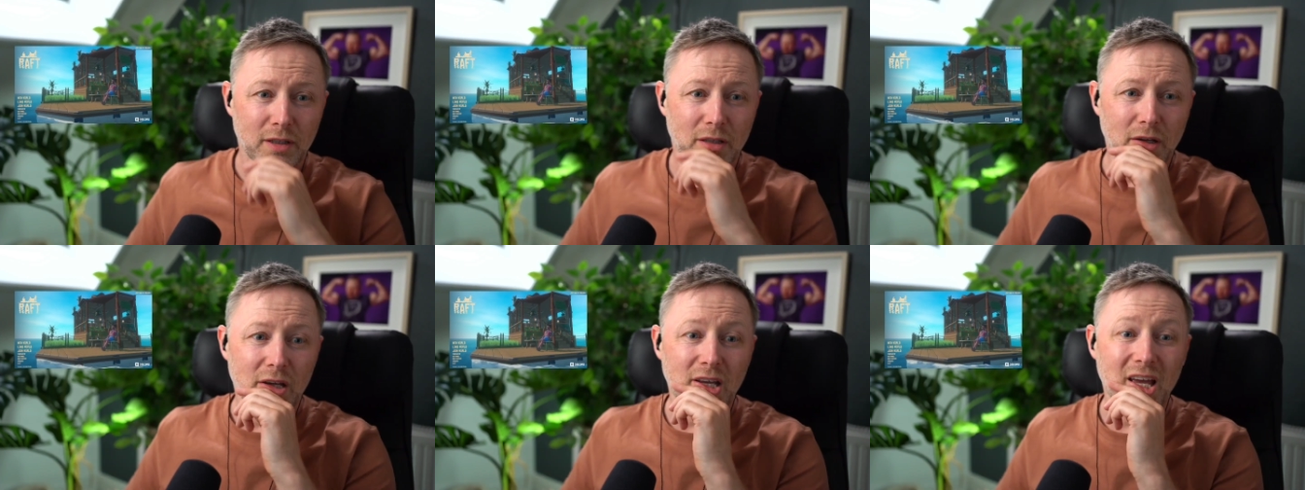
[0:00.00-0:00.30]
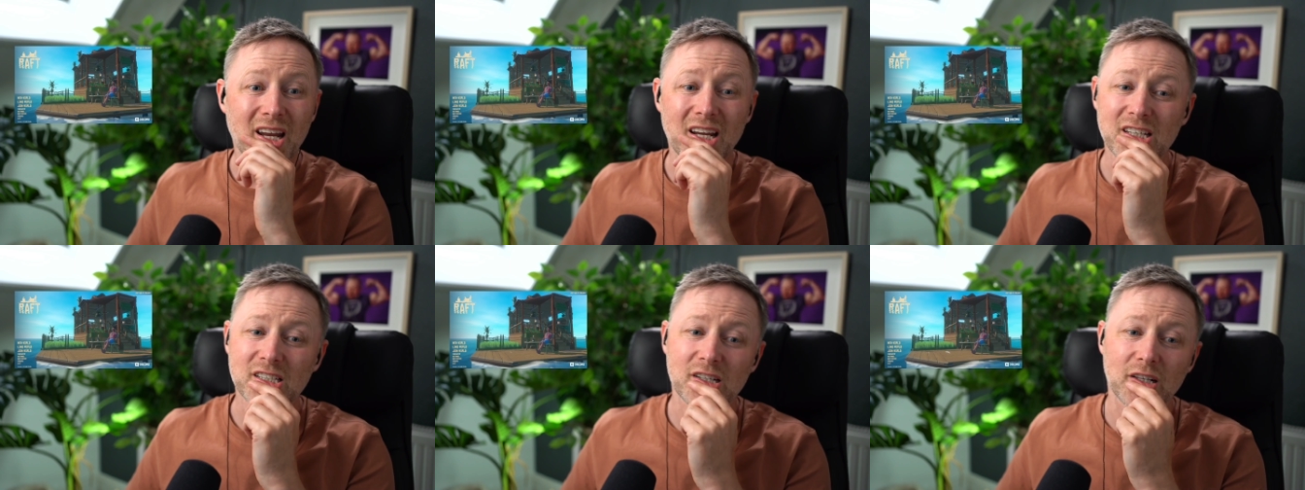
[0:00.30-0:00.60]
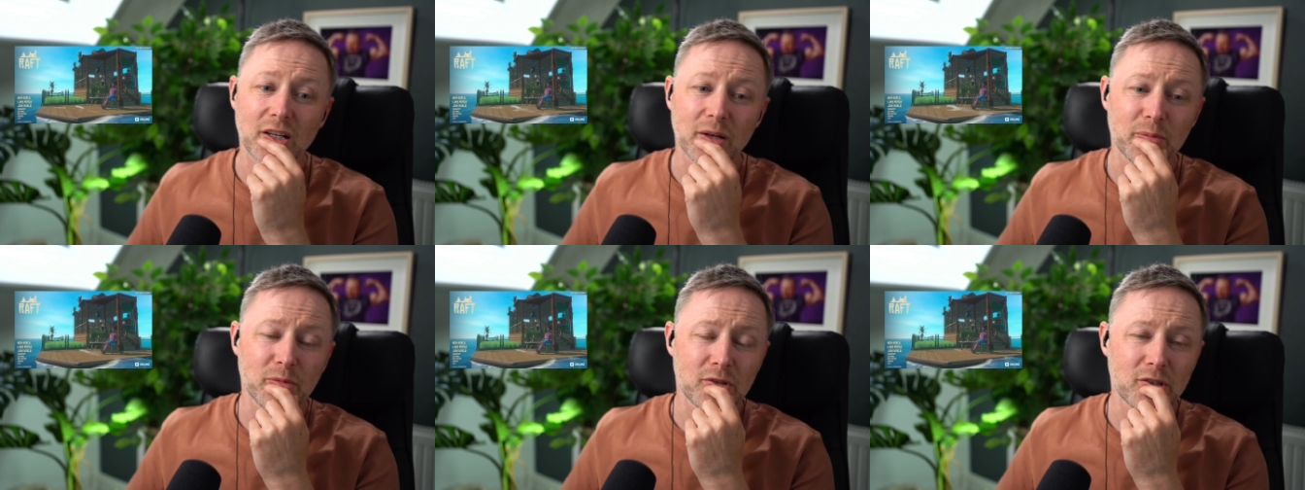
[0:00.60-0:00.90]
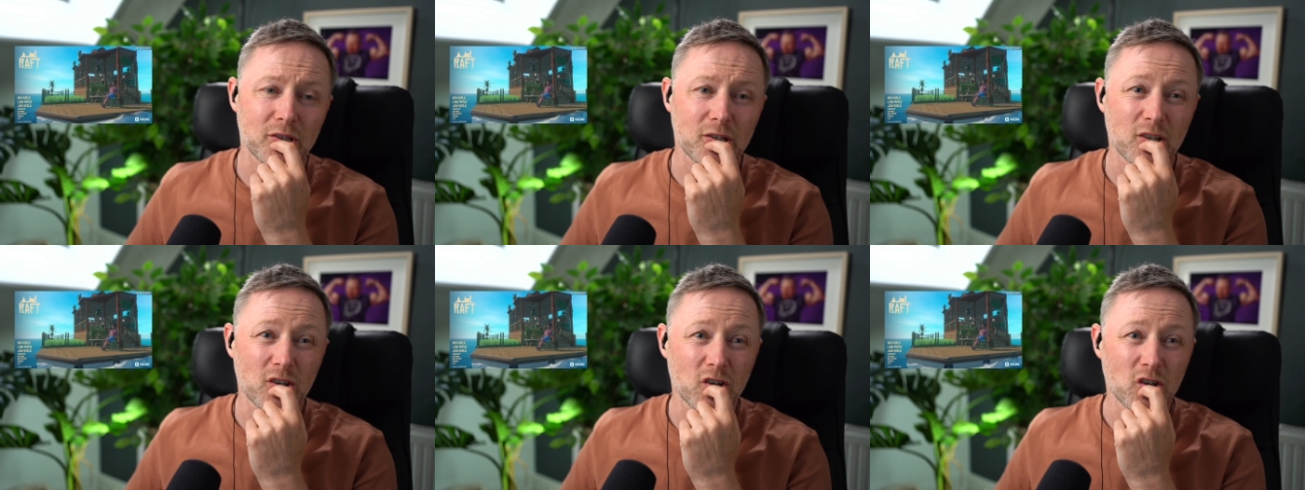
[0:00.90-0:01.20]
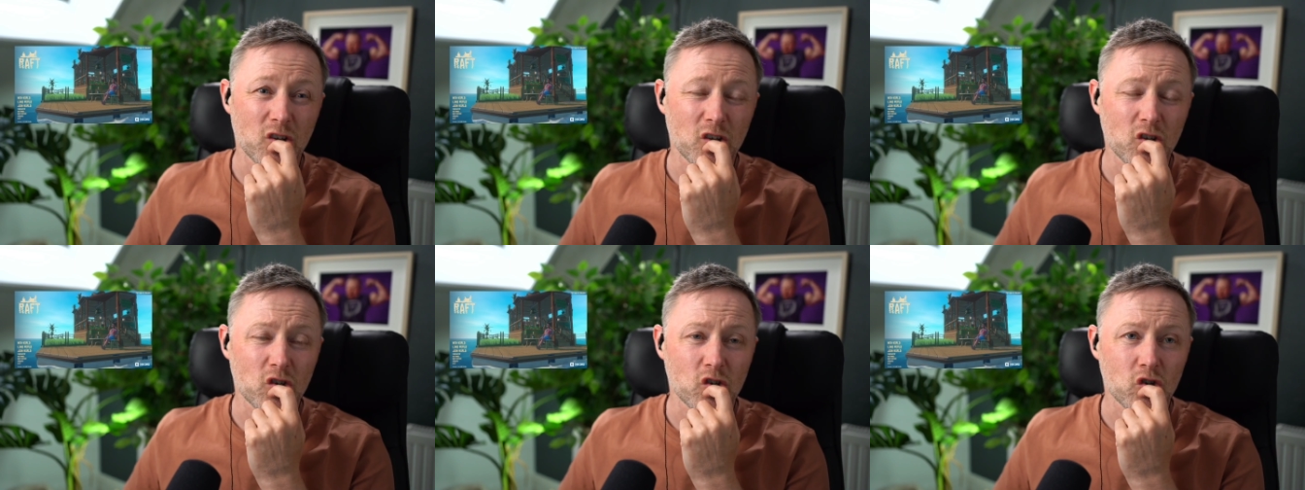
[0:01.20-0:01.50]
I get this clipped
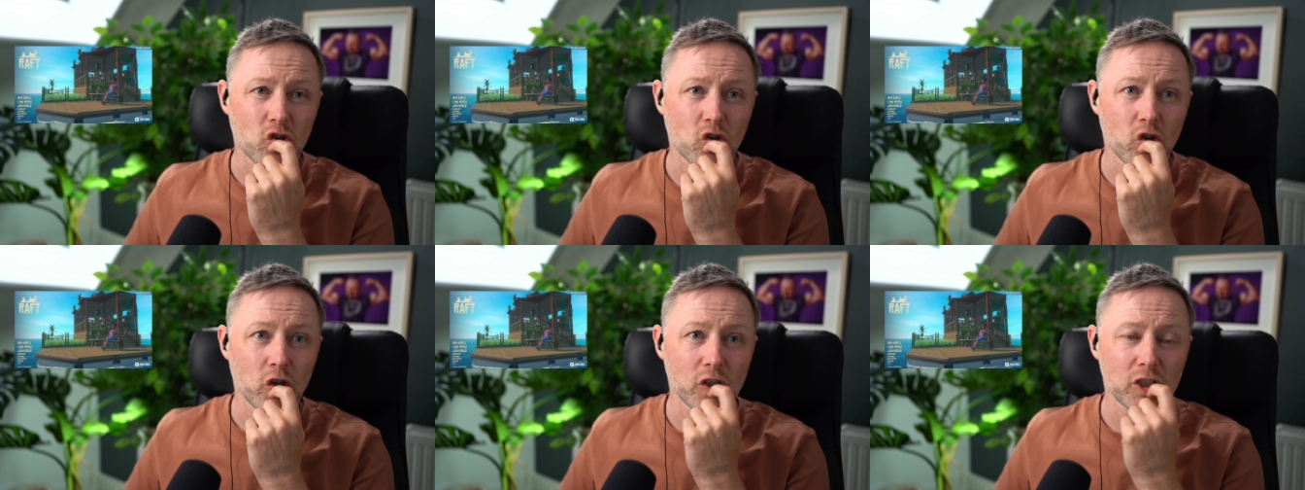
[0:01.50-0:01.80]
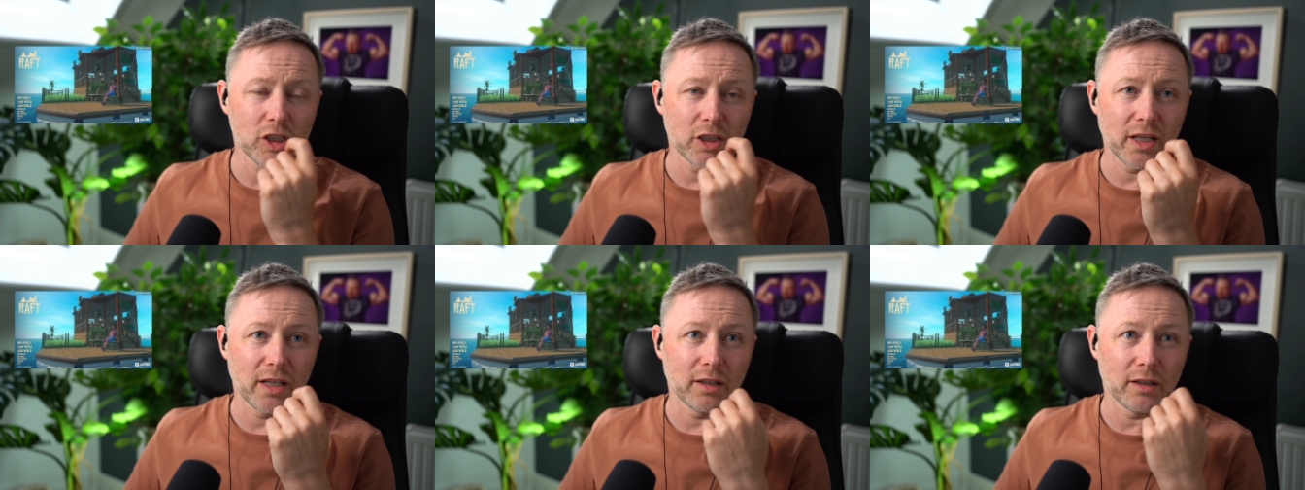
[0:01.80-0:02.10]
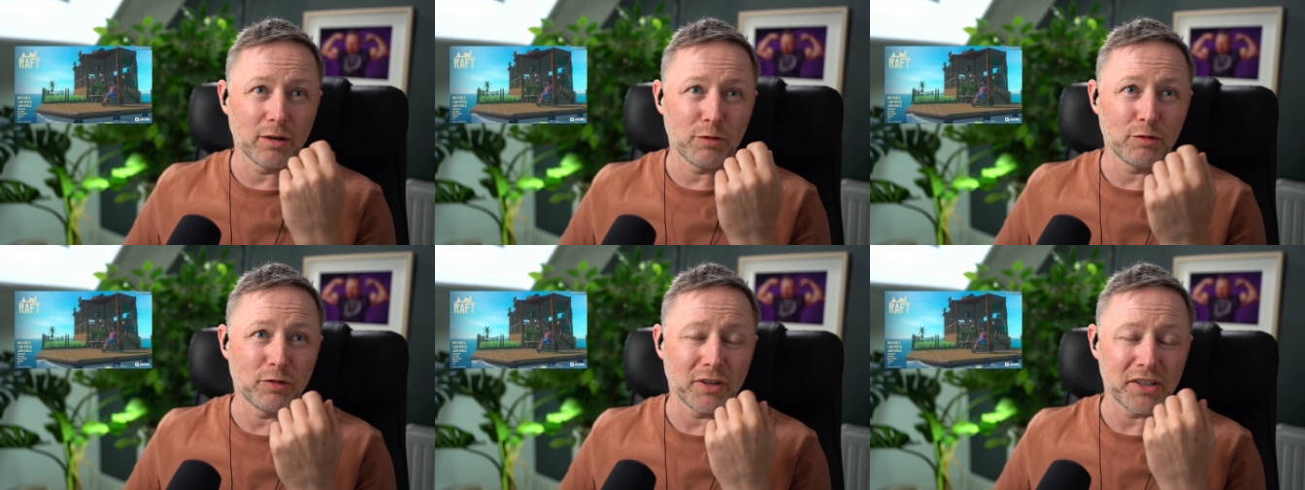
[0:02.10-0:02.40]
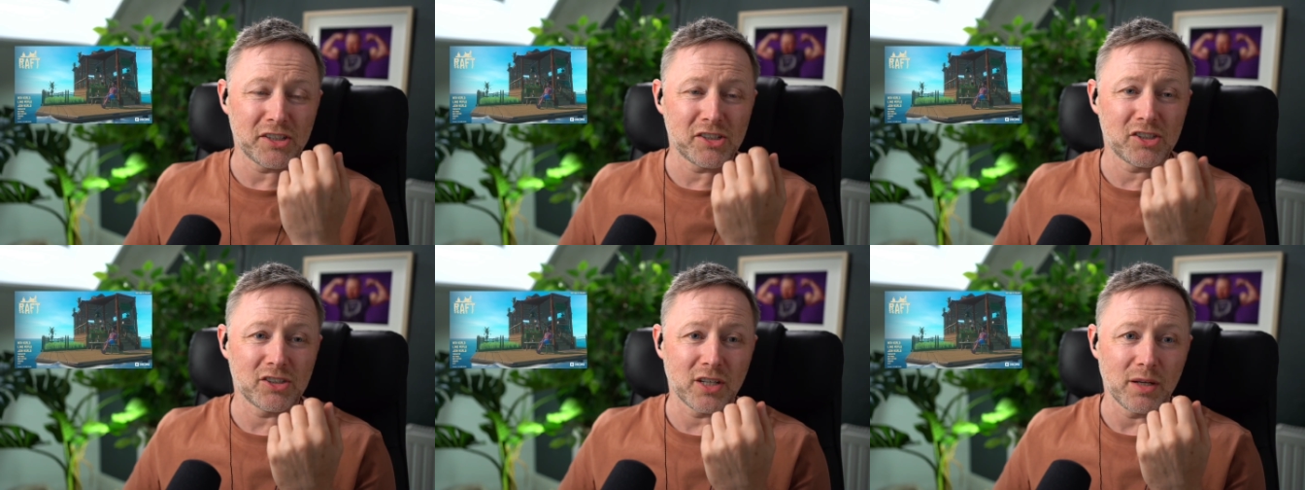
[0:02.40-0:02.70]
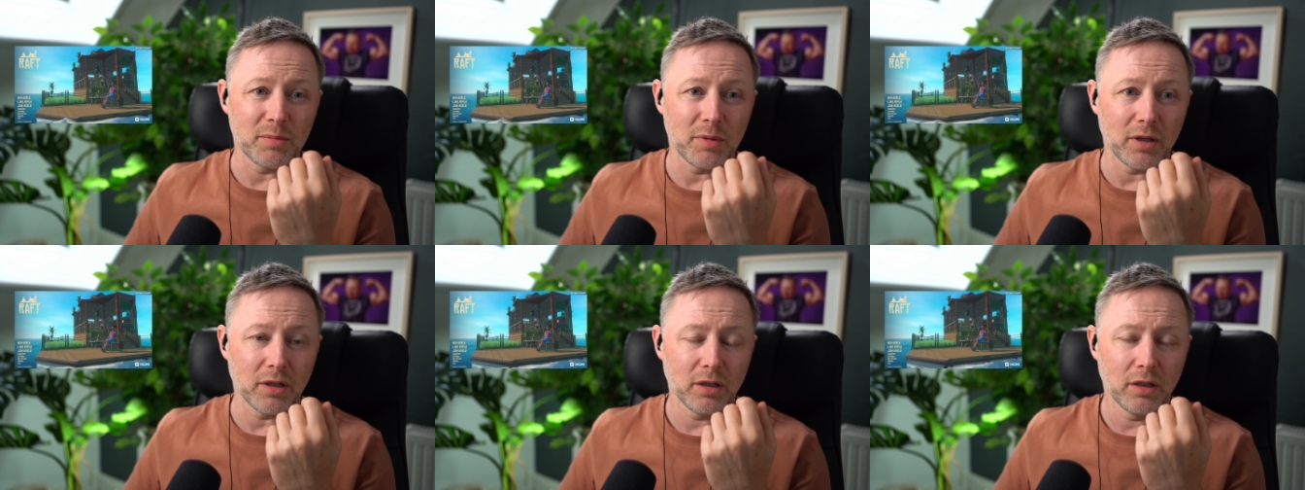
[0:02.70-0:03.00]
usually lovely
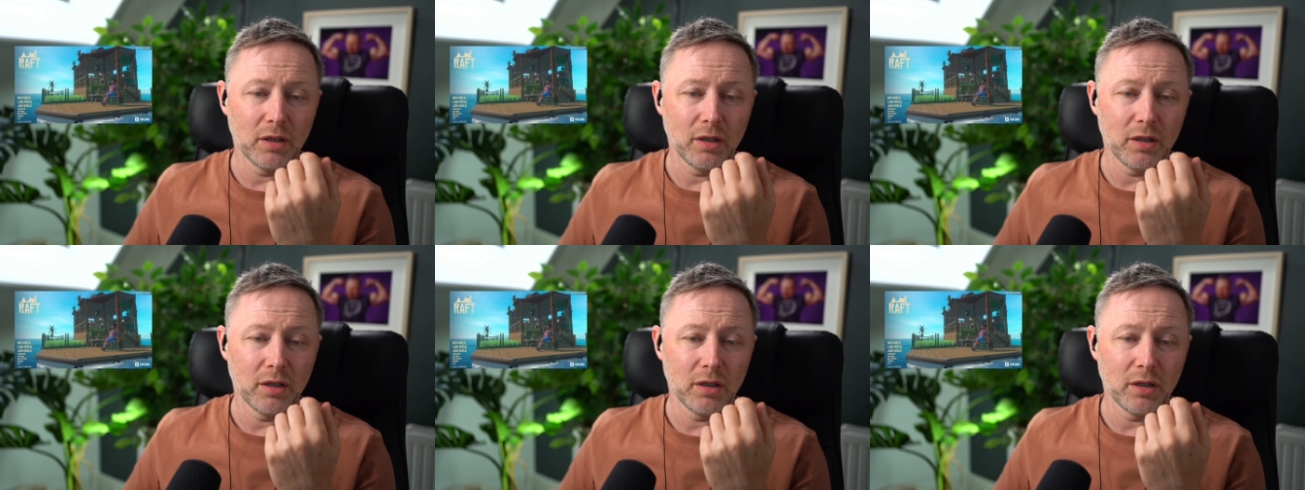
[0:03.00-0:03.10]
streamer